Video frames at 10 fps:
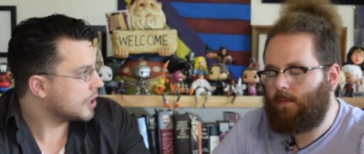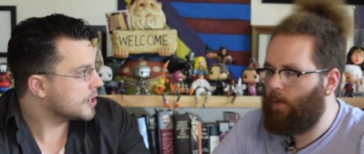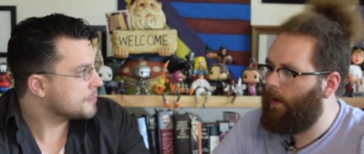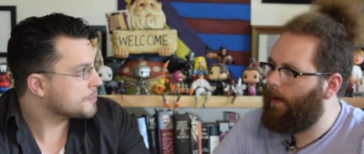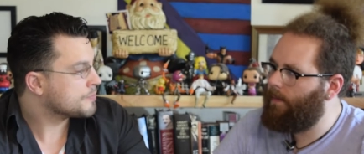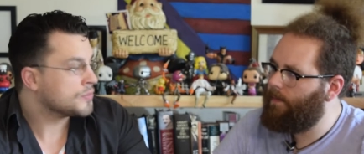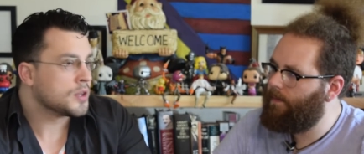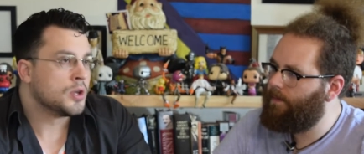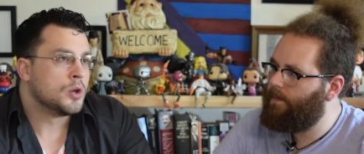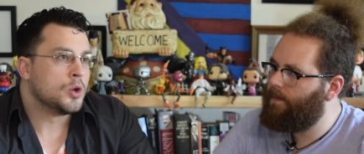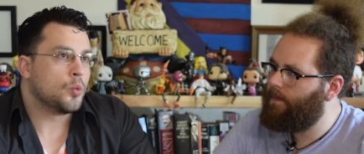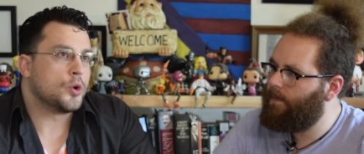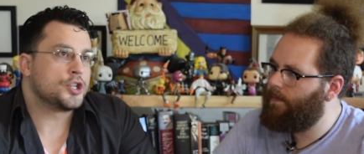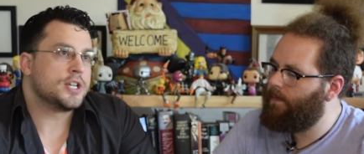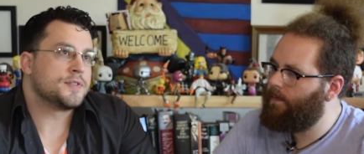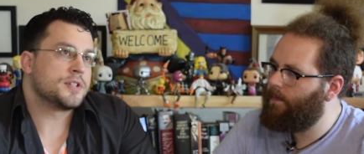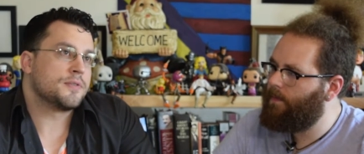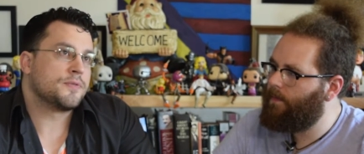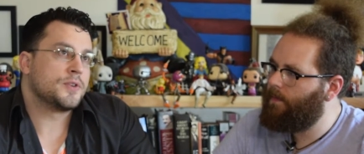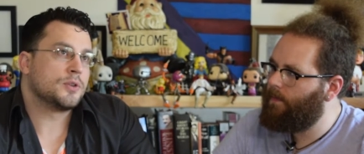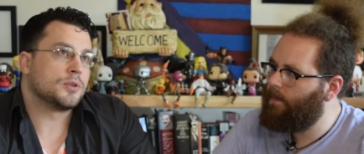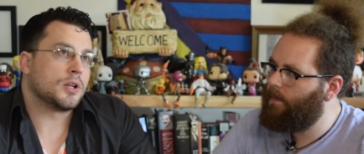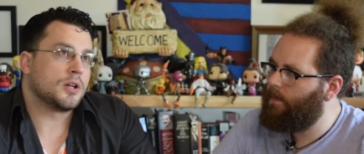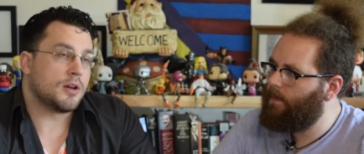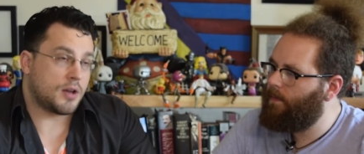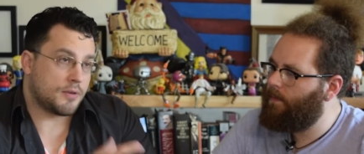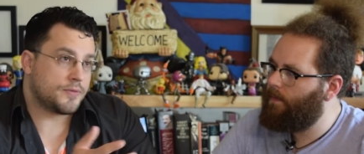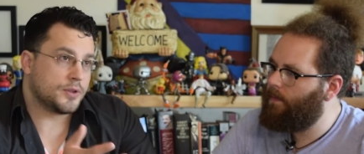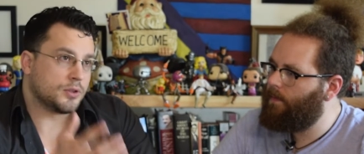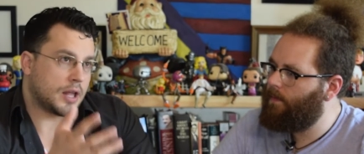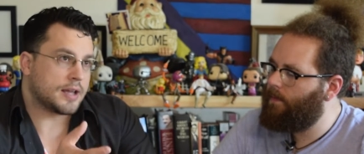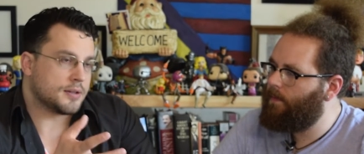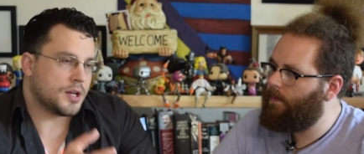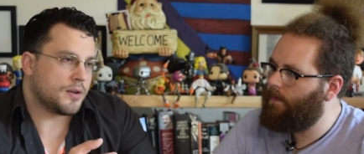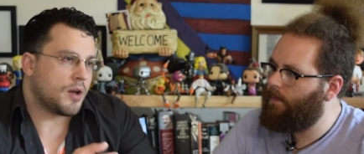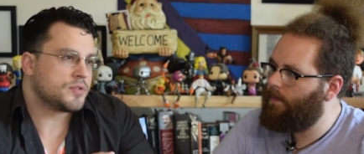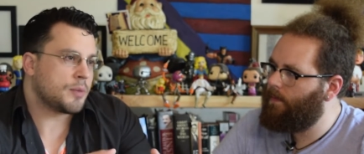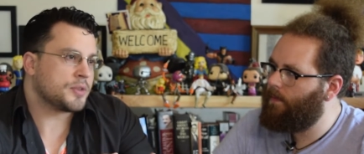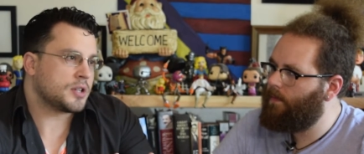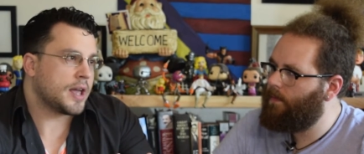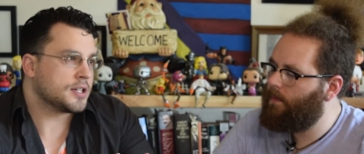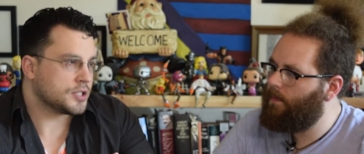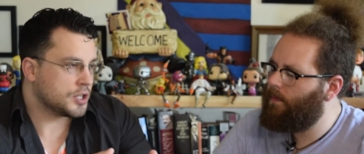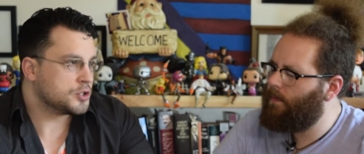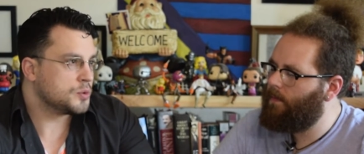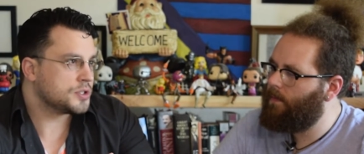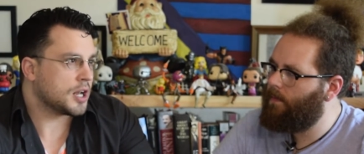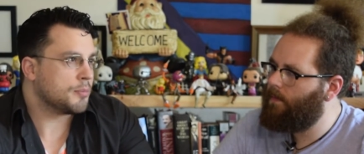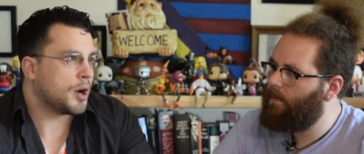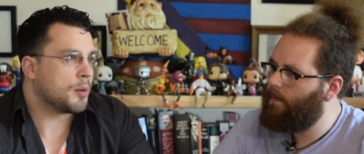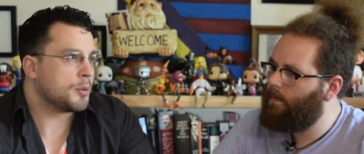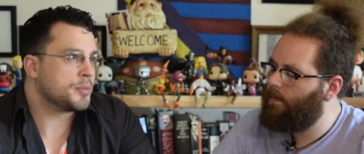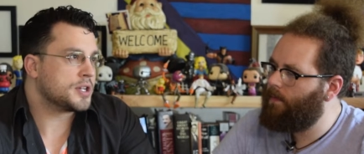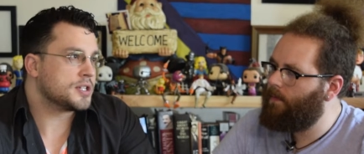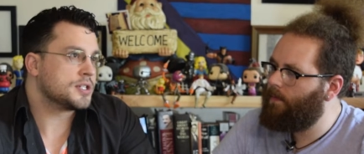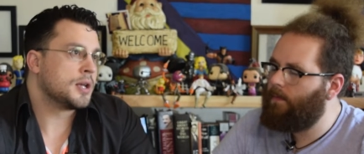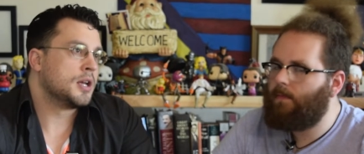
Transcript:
Speaker 1: right? Okay. Which gives it a feel a, feel like of something like a, a suicide bomber because